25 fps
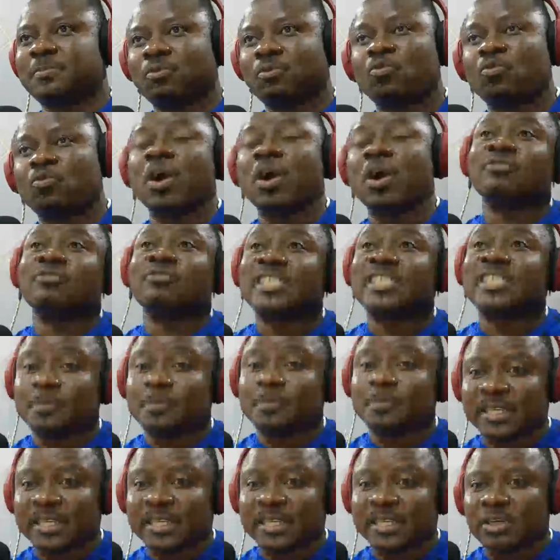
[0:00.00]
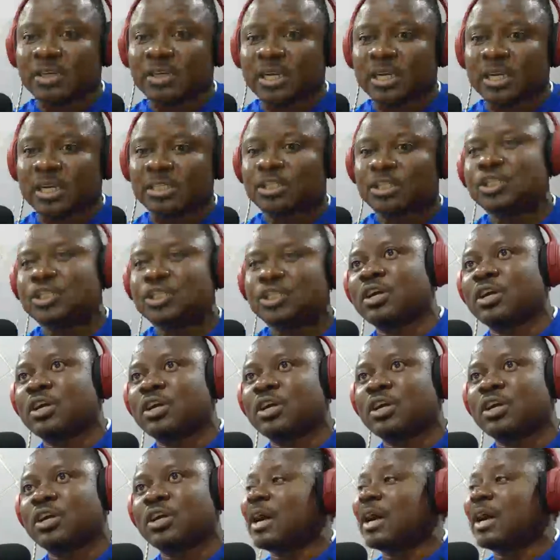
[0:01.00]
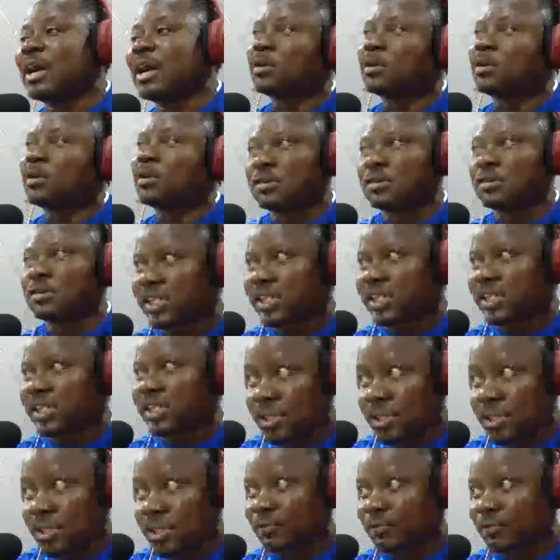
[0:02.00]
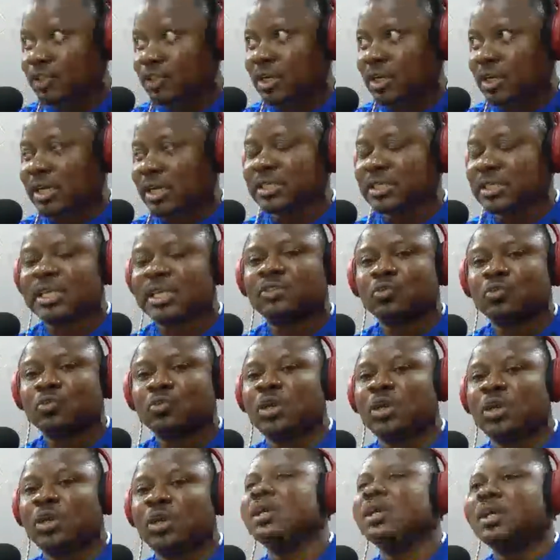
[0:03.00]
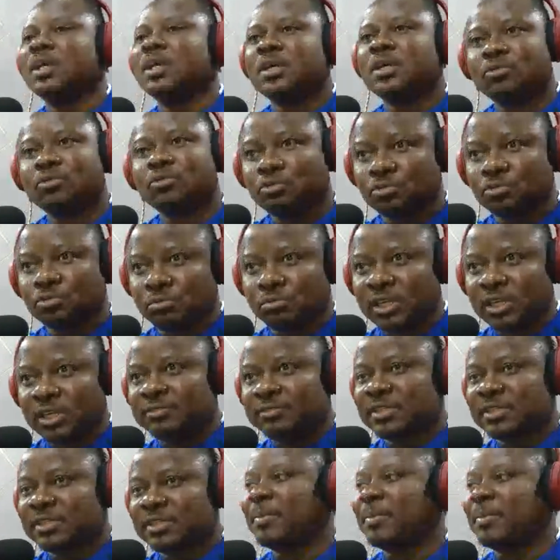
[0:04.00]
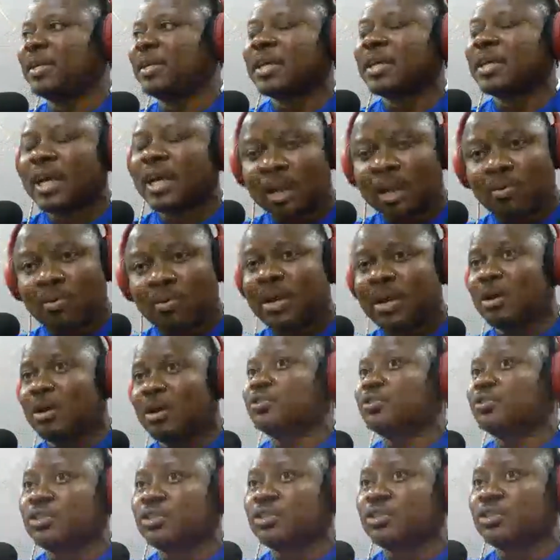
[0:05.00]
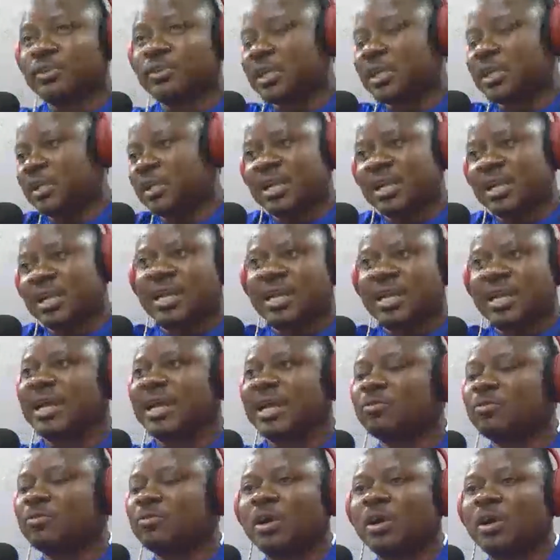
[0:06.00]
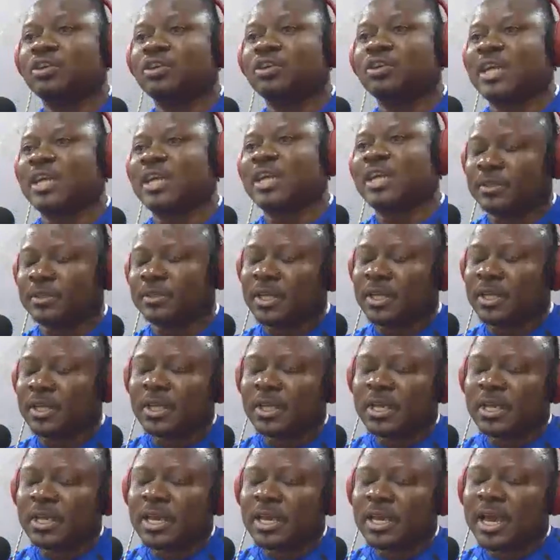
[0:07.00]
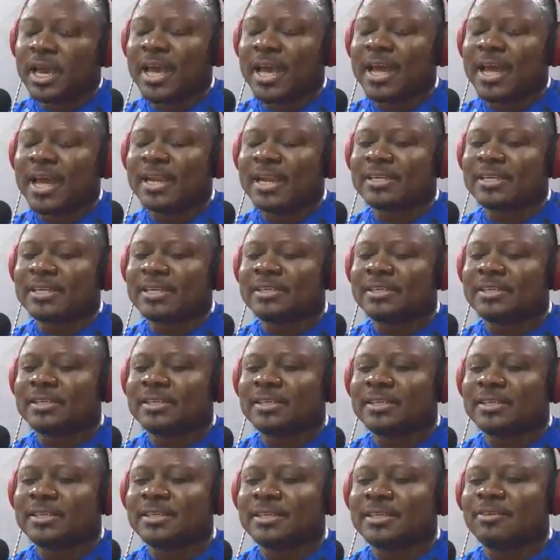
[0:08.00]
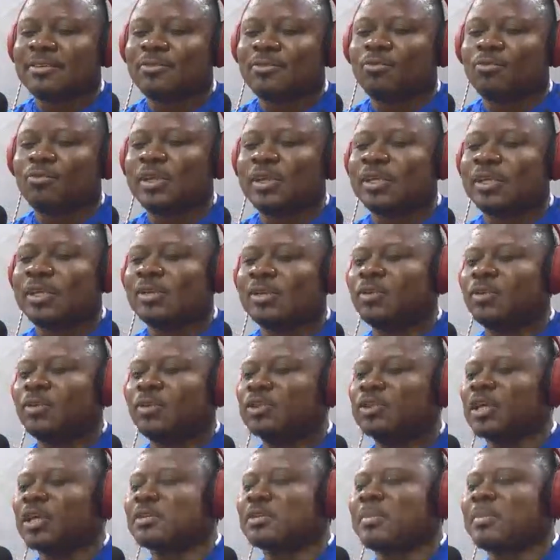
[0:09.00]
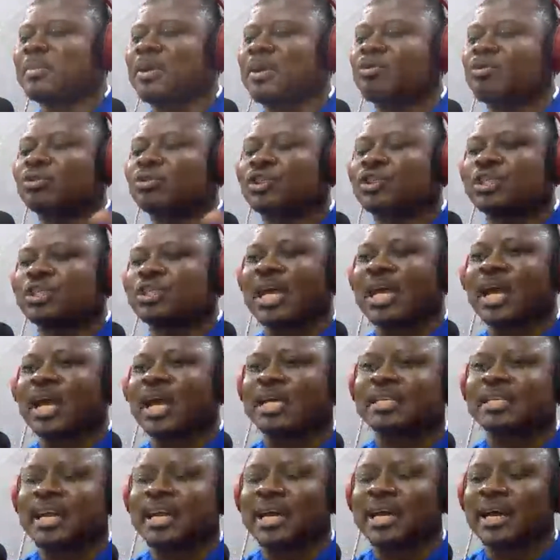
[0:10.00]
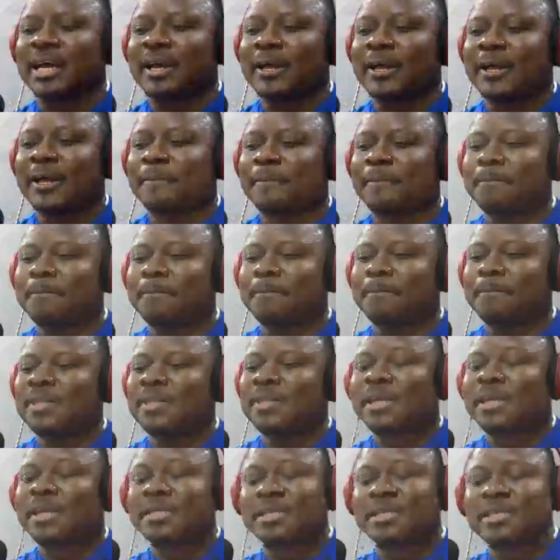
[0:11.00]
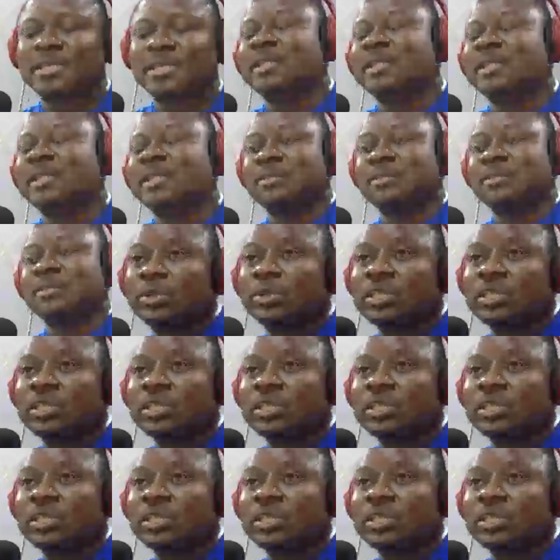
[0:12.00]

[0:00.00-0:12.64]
one respected journalist, and one idiot of a journalist as well, who lives in America. And we're all driving, and another guy, we're all driving. And we talked about coaches and their tactics, and we